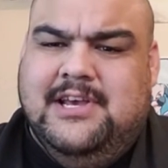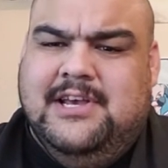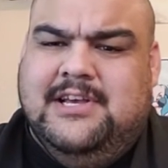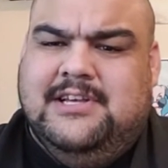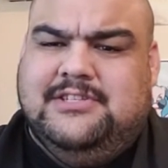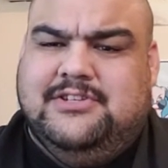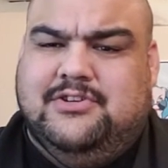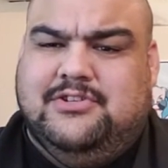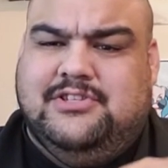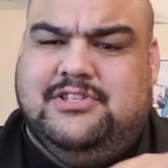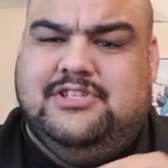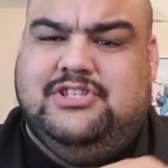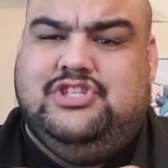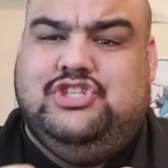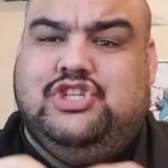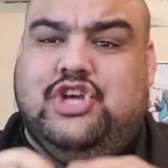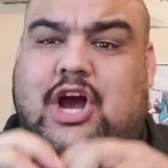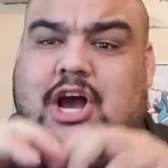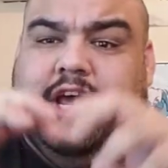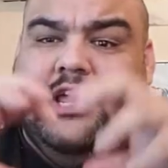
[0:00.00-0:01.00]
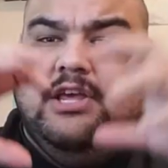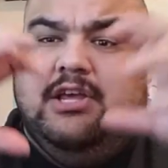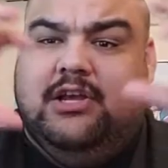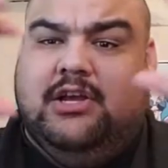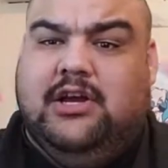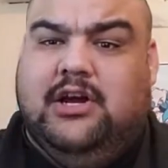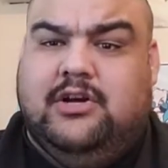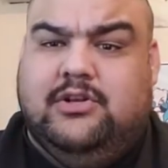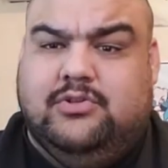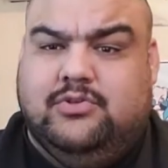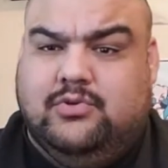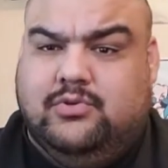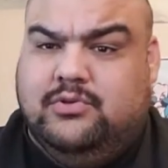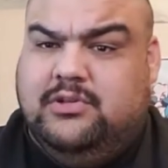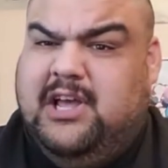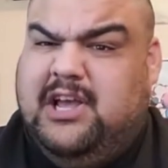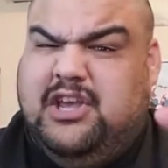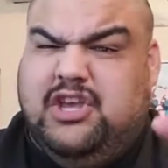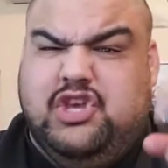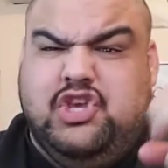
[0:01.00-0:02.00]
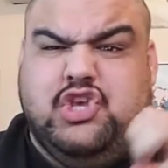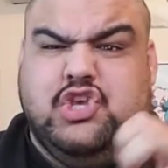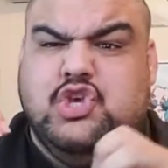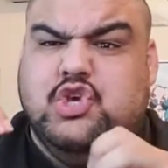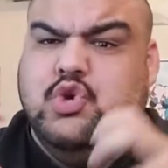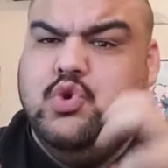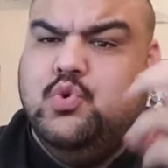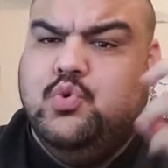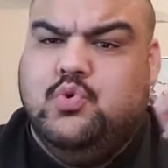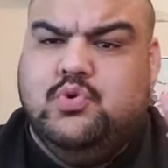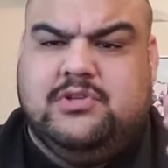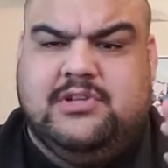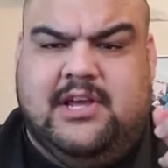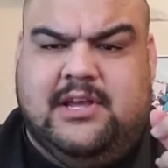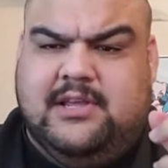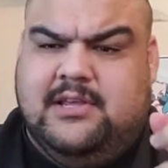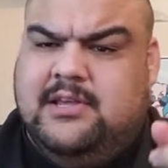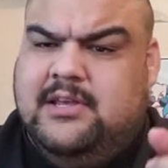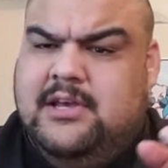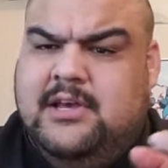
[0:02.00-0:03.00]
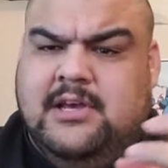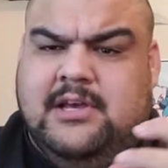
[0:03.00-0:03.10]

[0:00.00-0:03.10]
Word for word: is there's this giant gondola, like huge, like